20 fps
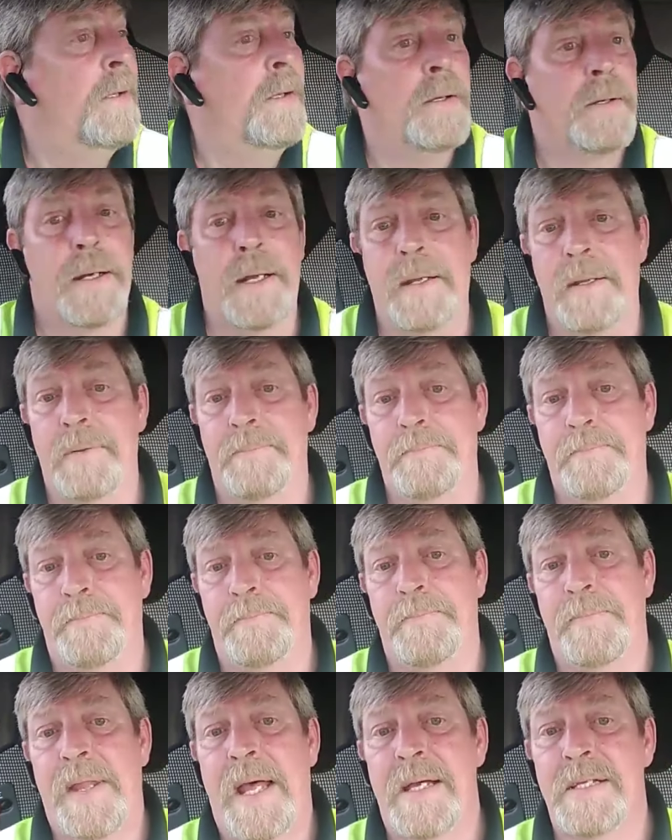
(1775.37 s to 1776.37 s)
Right,
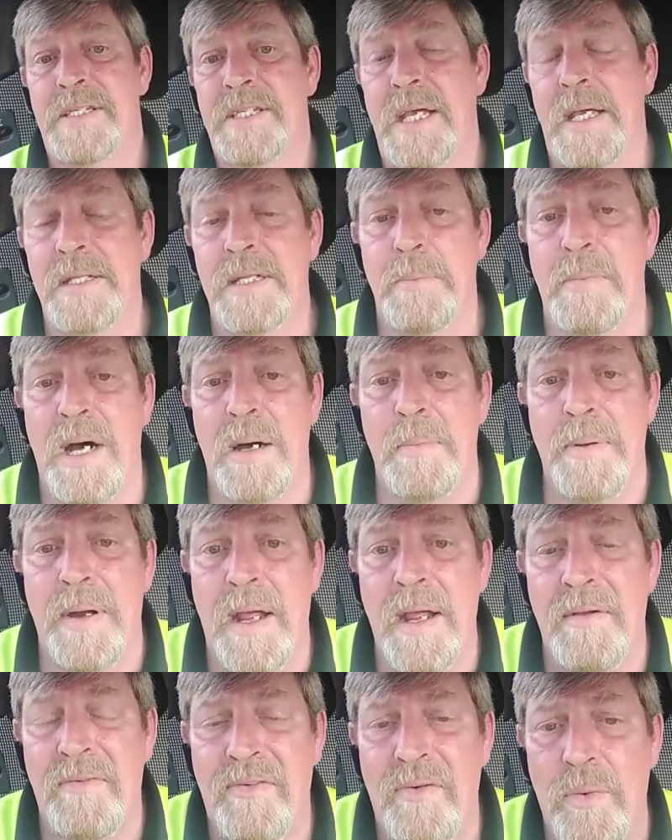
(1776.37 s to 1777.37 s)
that's the end of my
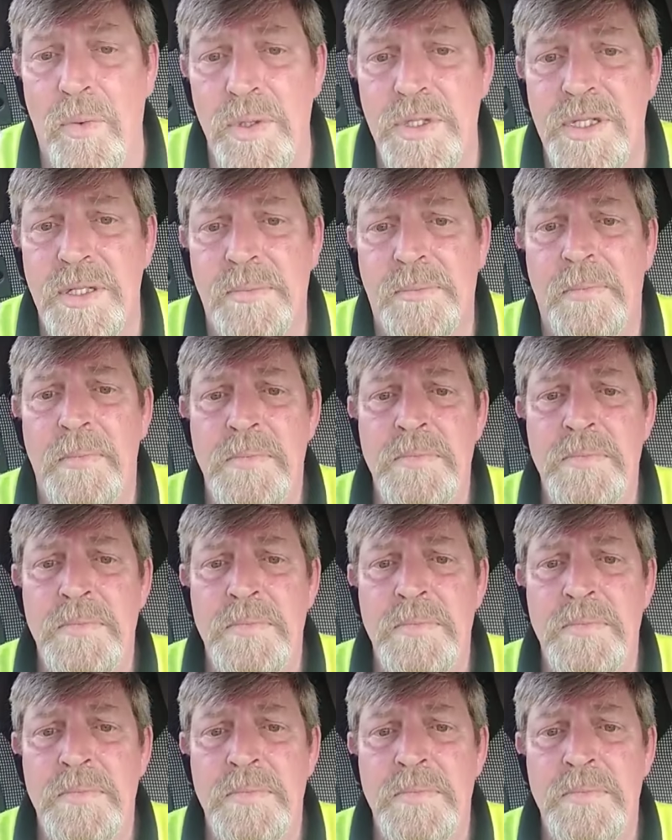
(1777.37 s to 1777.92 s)
break, folks.